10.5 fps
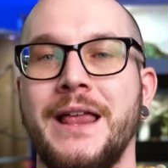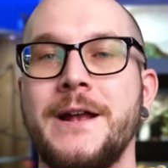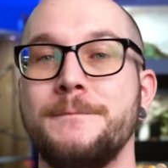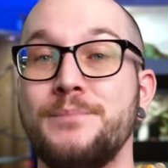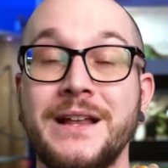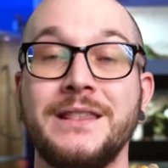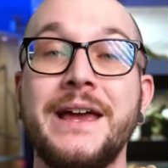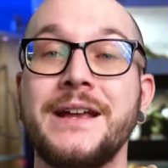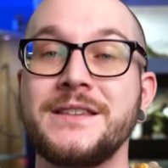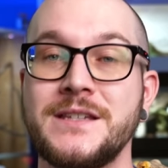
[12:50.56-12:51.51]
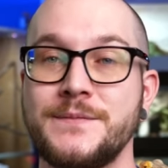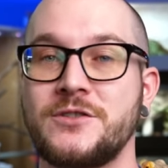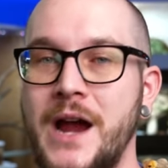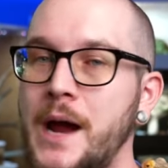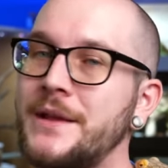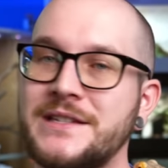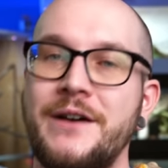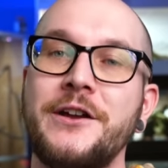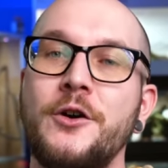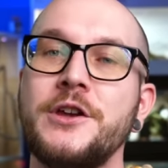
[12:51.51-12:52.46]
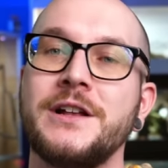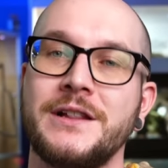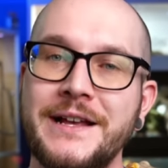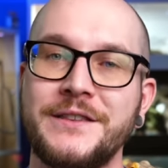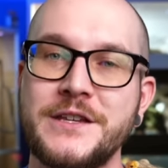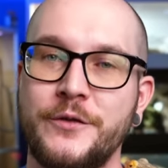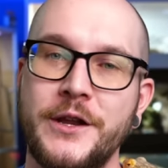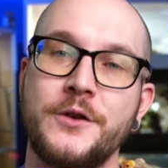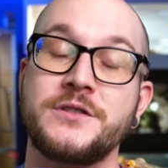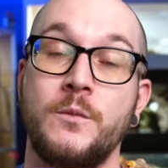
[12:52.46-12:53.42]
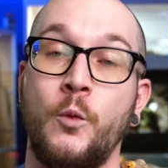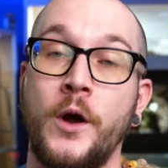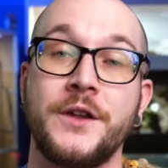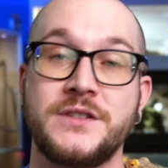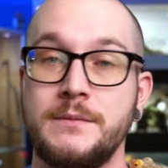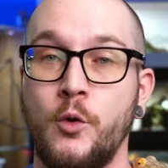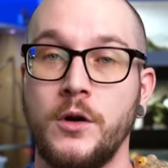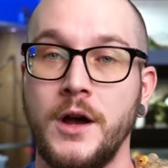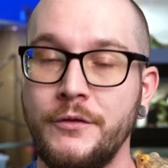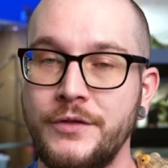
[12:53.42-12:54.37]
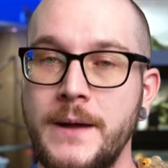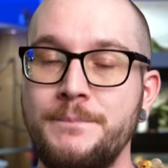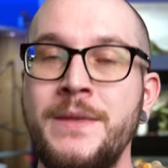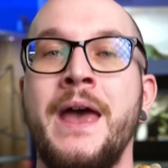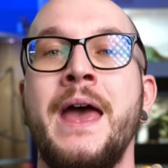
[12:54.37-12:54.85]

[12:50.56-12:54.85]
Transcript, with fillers: like, hit like and subscribe. That's how I know you like these videos and want to see more of them.